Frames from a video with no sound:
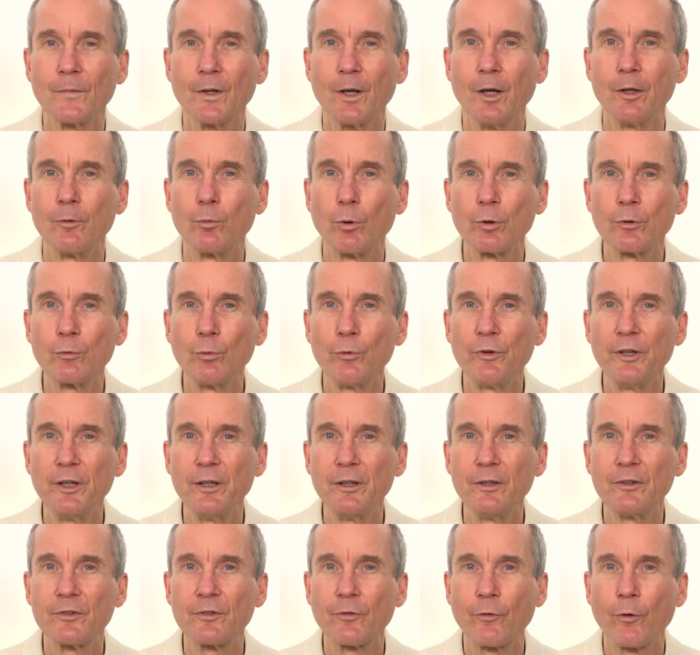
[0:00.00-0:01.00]
And what do
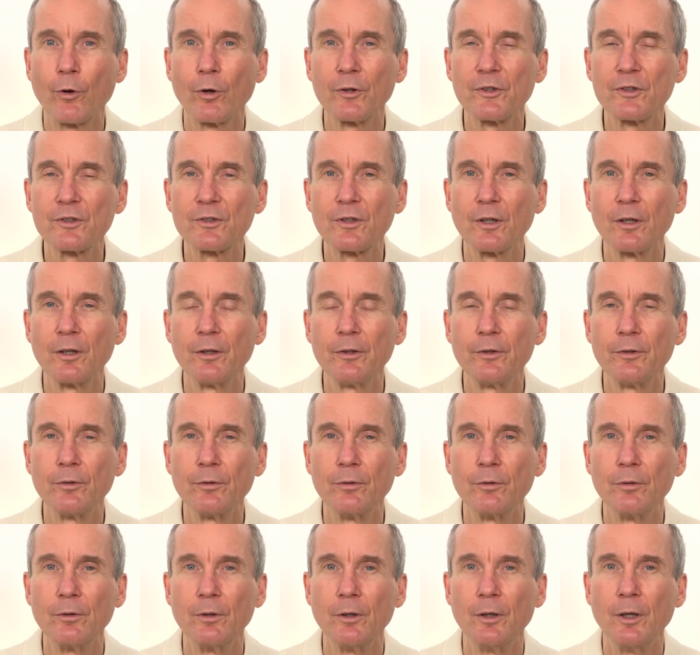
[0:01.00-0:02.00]
these thoughts tell you?